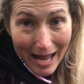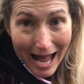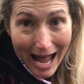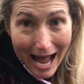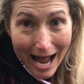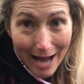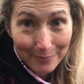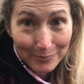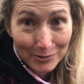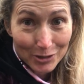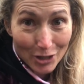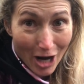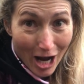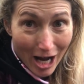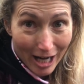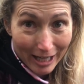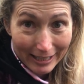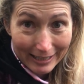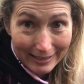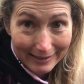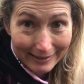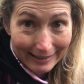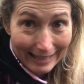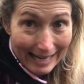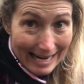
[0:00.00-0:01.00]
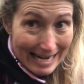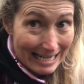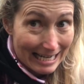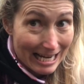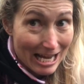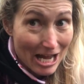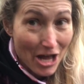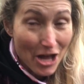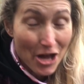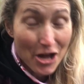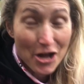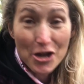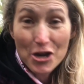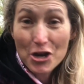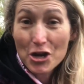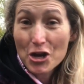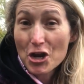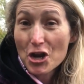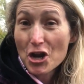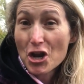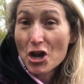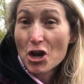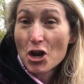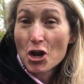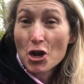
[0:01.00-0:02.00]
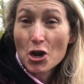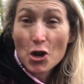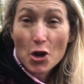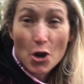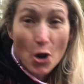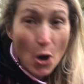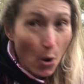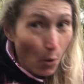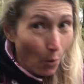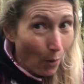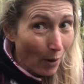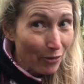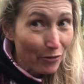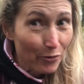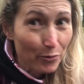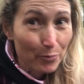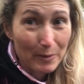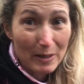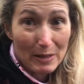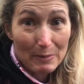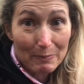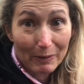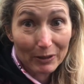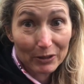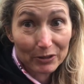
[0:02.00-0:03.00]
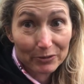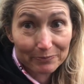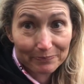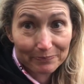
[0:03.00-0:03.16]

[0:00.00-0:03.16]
I'm talking like no other people.